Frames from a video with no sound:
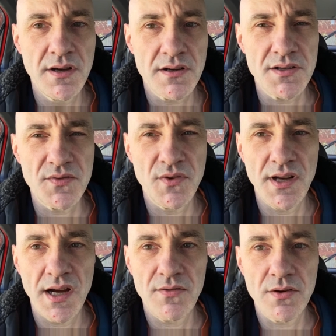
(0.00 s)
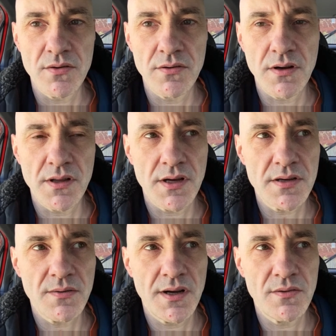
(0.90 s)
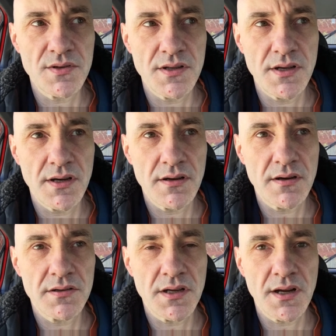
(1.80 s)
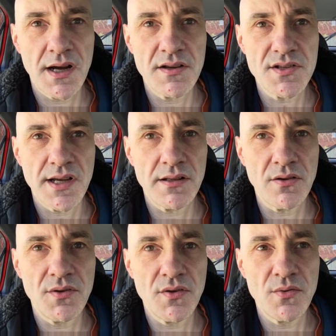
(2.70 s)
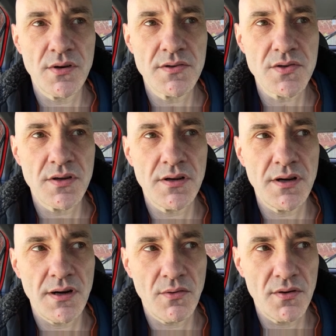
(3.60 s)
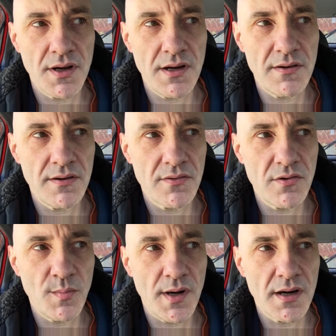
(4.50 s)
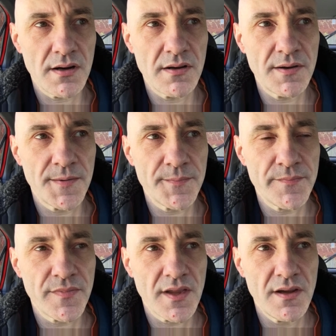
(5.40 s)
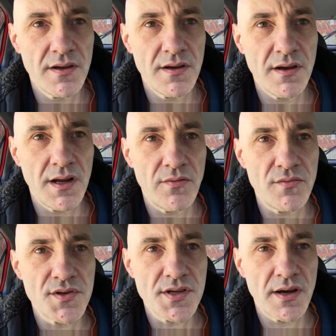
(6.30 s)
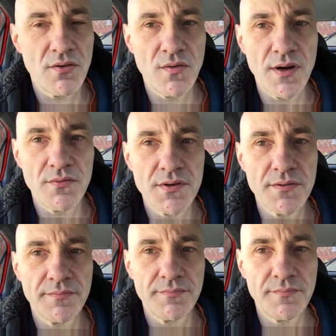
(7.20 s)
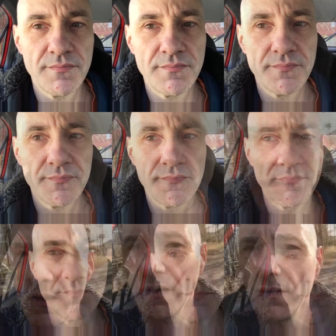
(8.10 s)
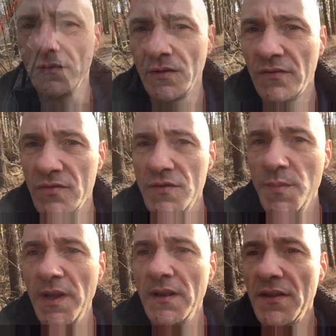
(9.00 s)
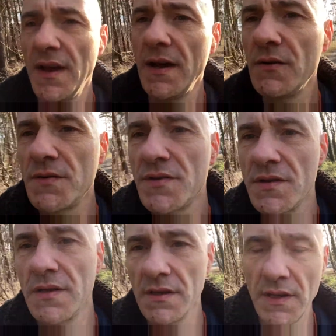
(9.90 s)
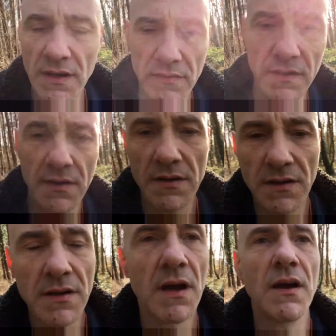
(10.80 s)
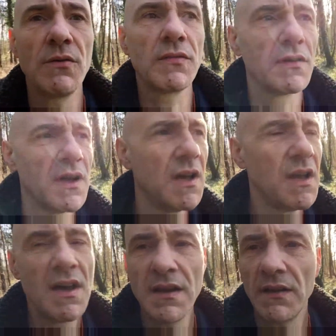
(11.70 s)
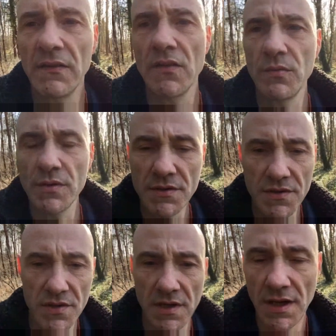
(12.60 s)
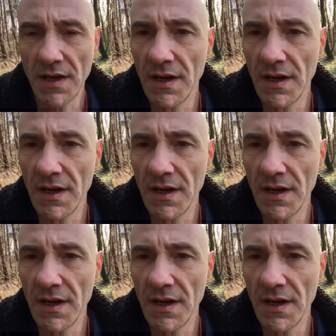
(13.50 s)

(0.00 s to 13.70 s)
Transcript: because I didn't really have a good look at that while I was in there, because I kind of settled on the other one. So I'm going to go back and have another scout around. Okay, so I've just been at the house, the isolated house next to the woods.